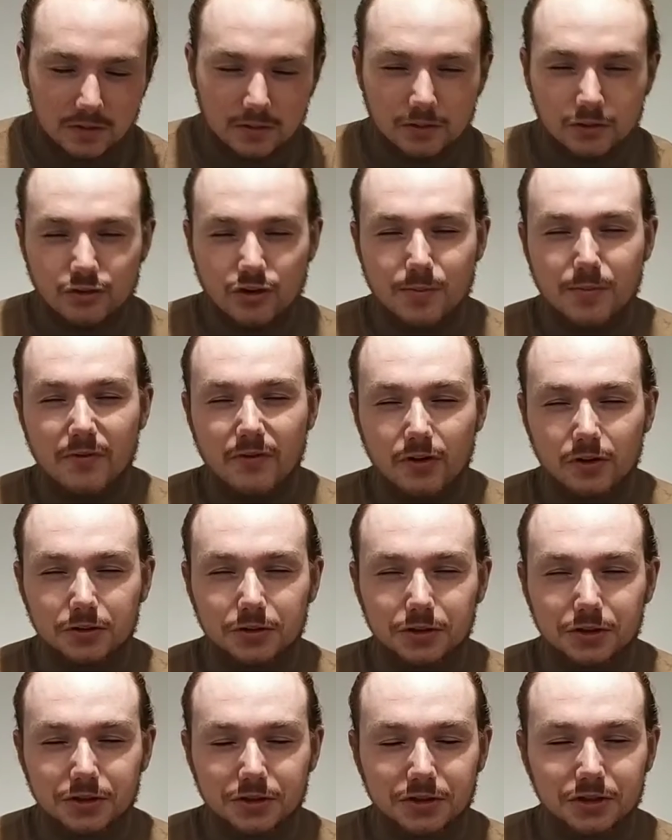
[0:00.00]
stream of
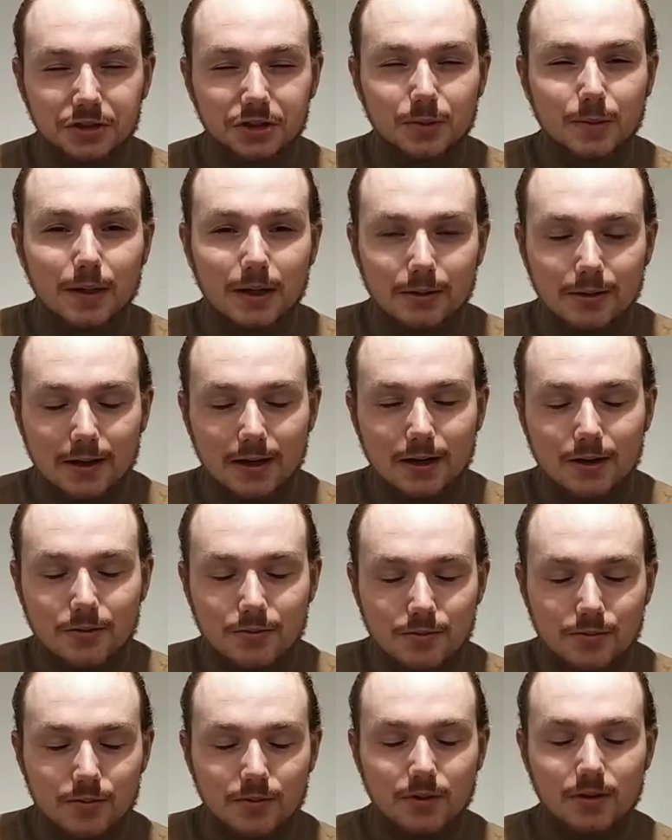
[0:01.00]
consciousness about how
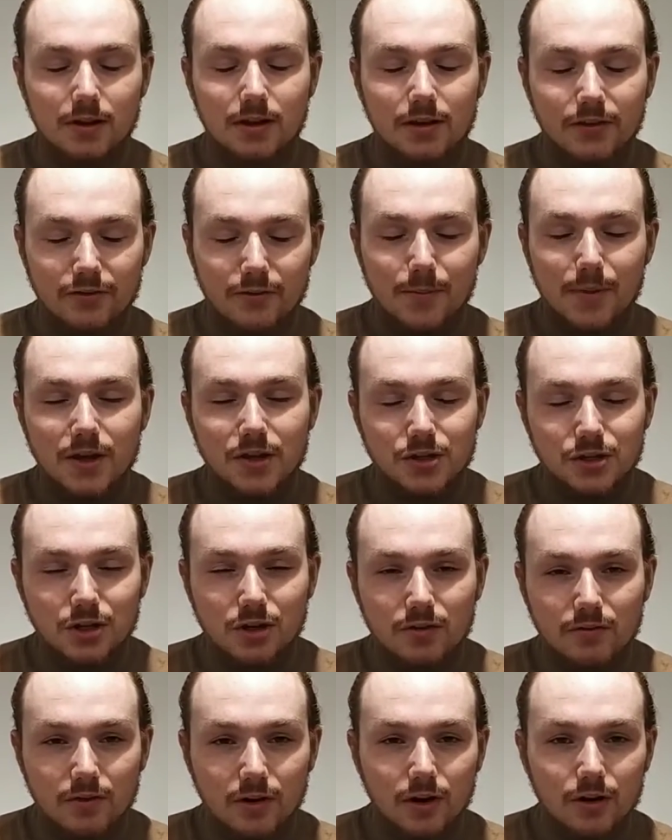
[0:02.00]
information
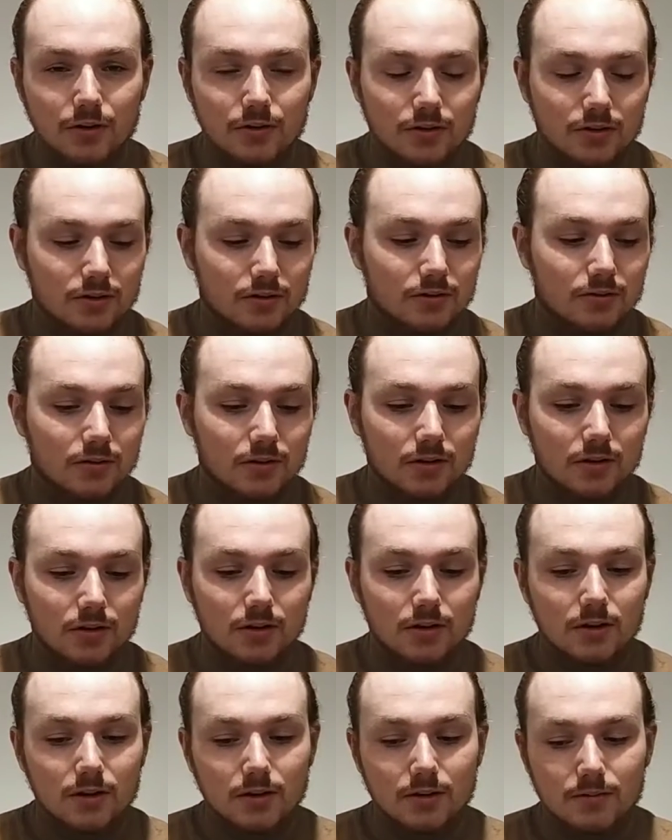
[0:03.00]
overload can
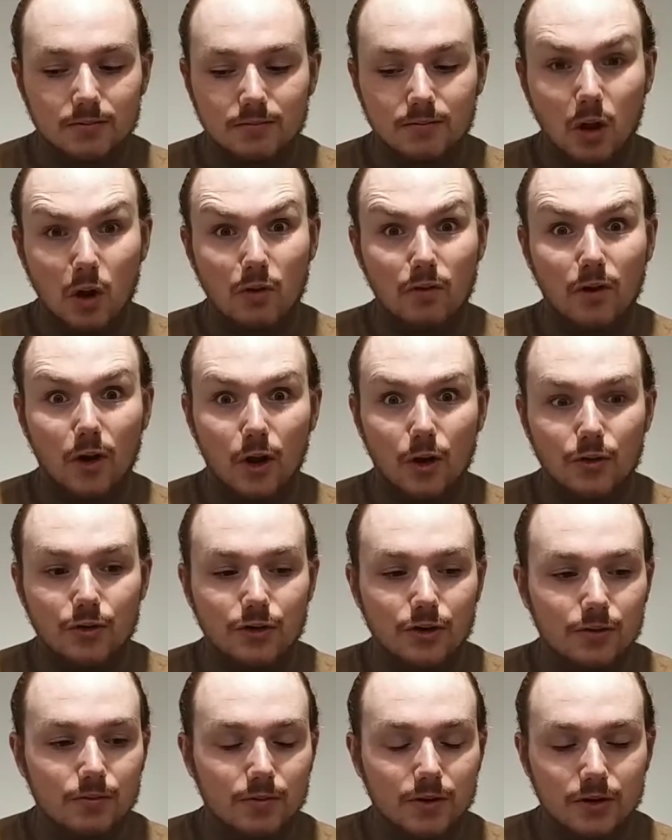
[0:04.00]
overload
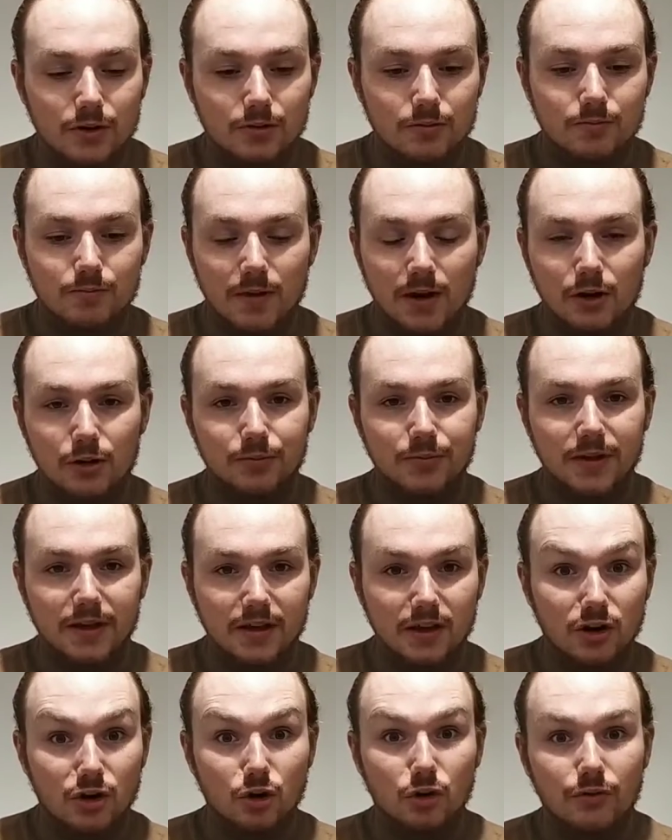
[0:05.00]
you, and you end up
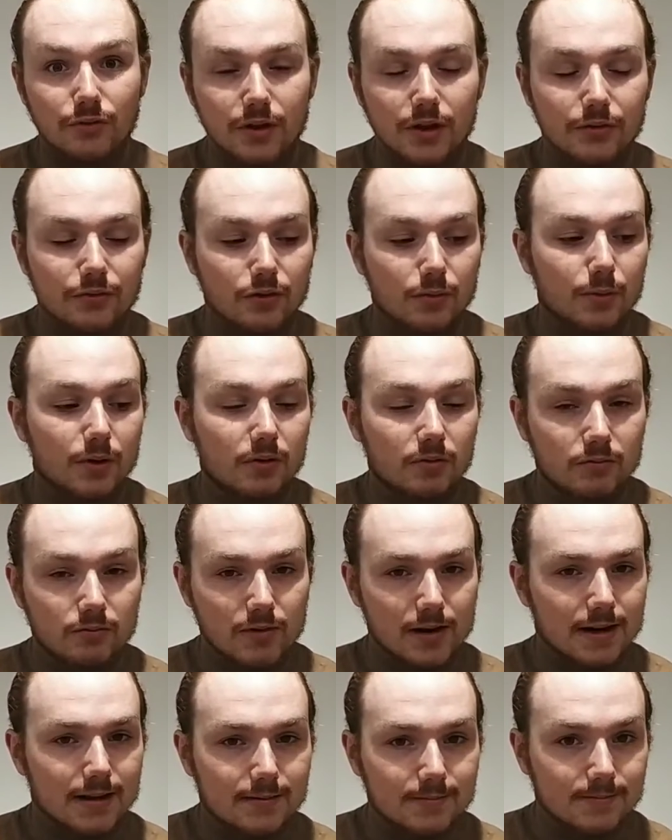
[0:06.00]
taking nothing from a
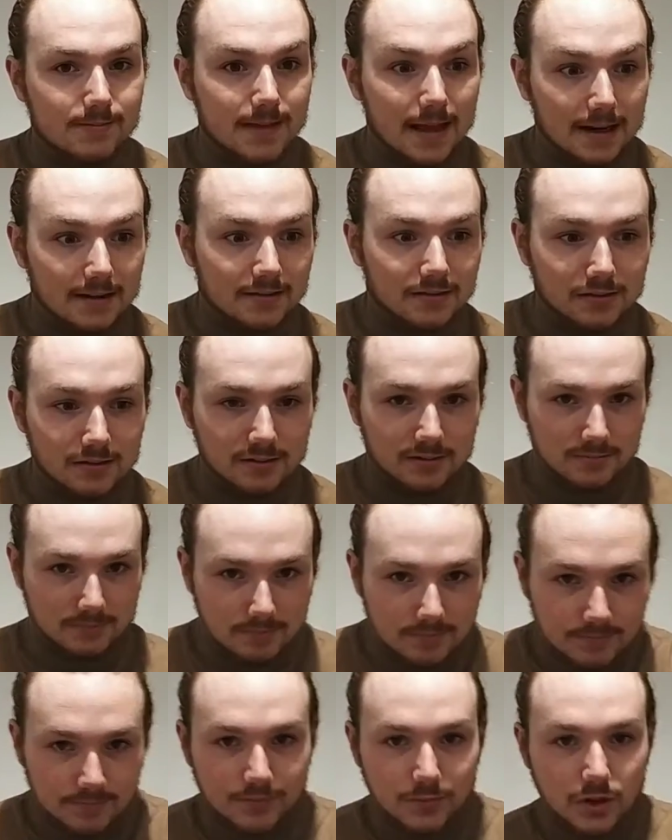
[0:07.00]
really dense,
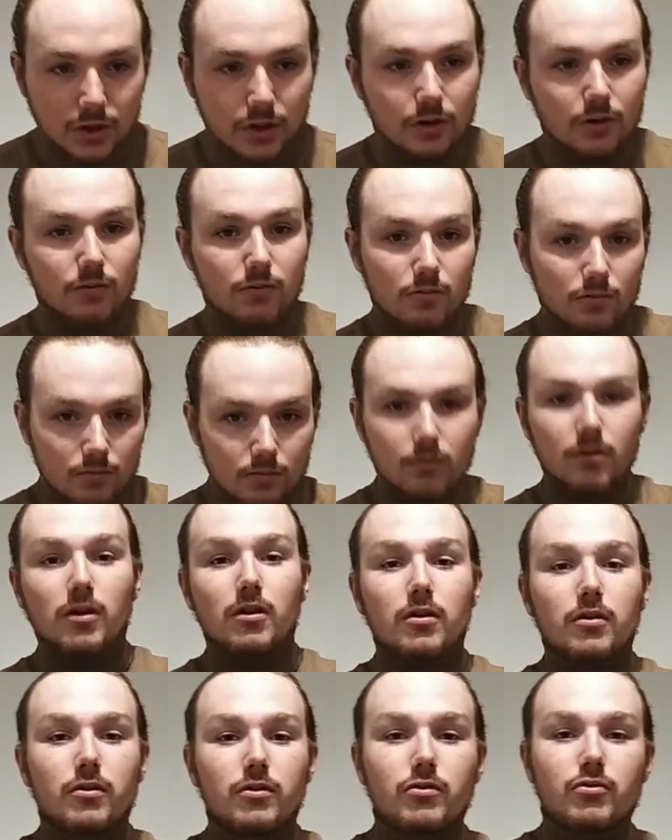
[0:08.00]

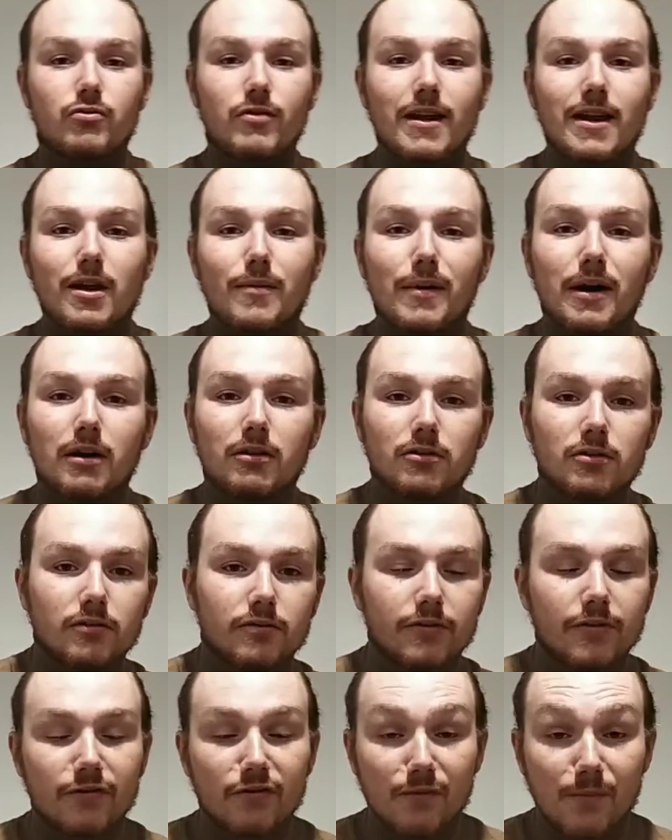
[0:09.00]
great amount
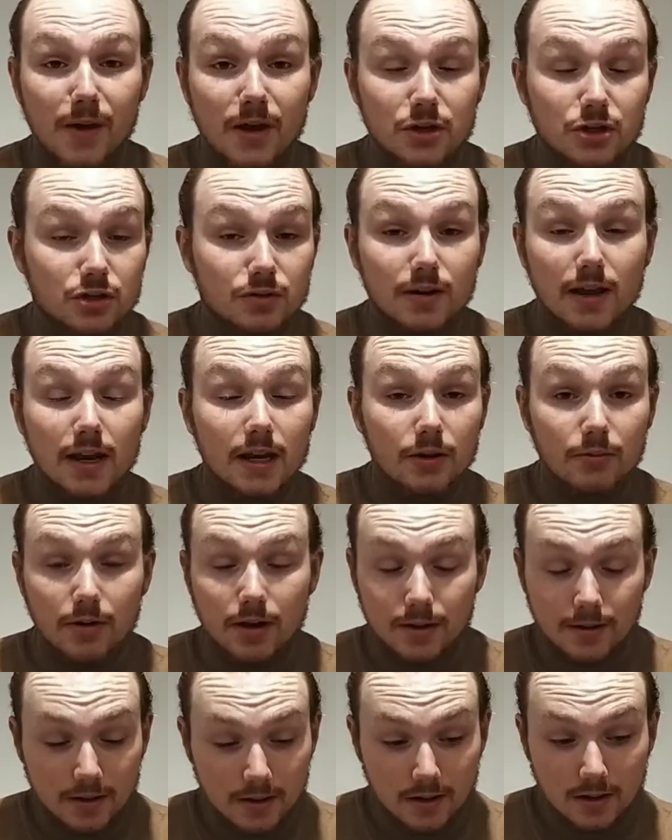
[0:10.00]
of information.
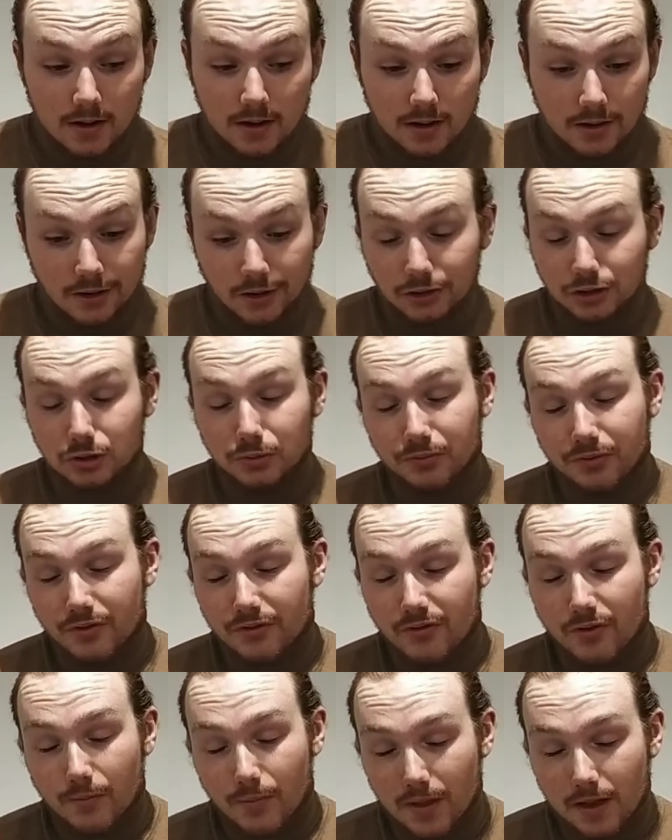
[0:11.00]
Anyway, got something
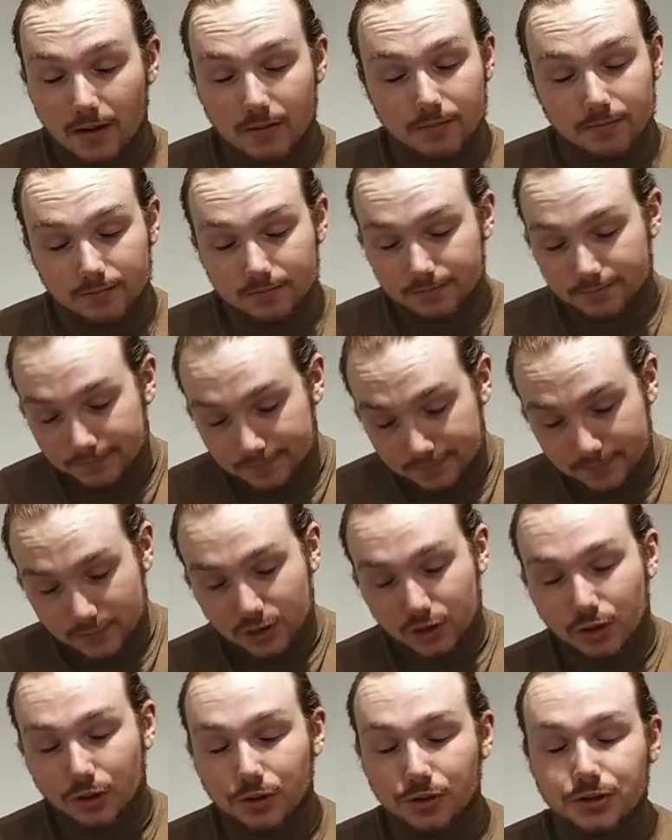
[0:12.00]
from that
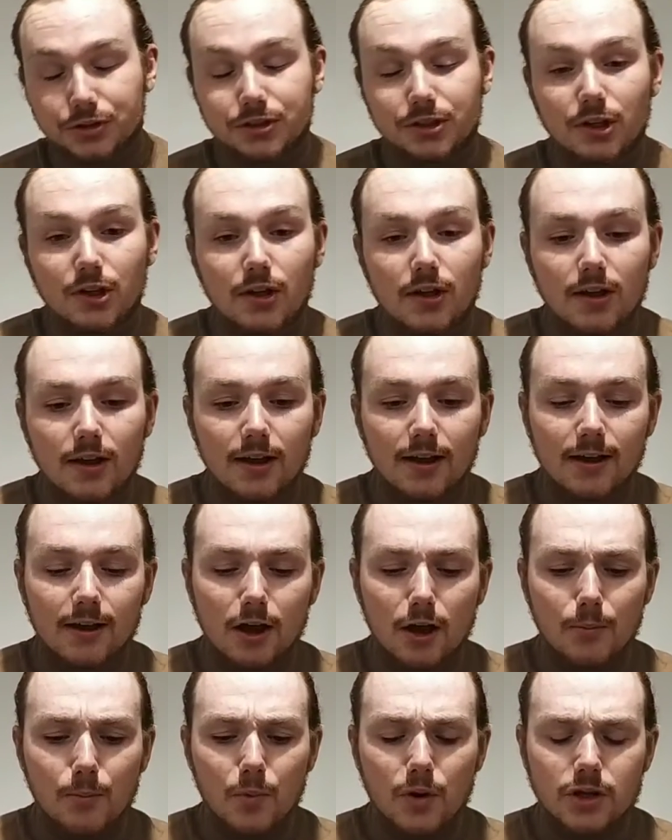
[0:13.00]
source,
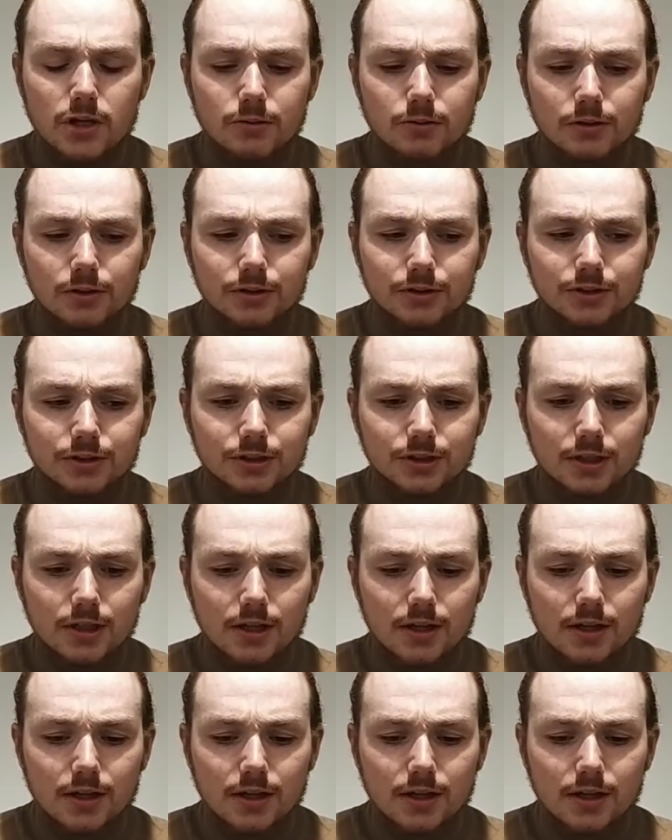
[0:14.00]
which was,